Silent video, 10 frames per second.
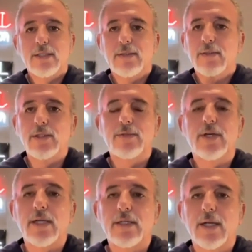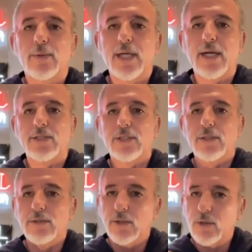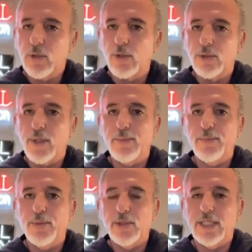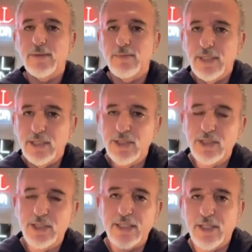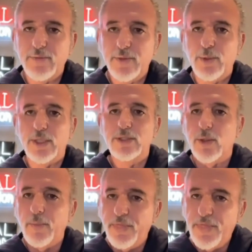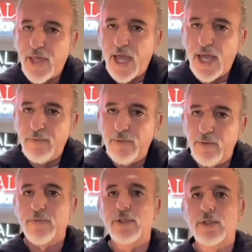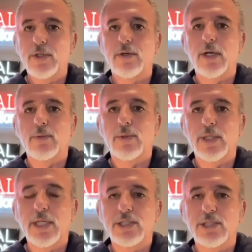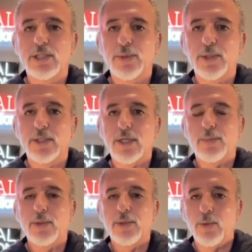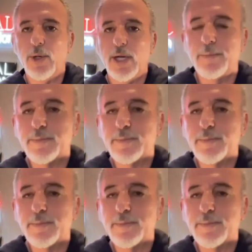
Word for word: Couldn't have gotten there without you. You're gold in my book, and this is Thanksgiving week, so I'm thankful for your uh, relationship with us up on the web.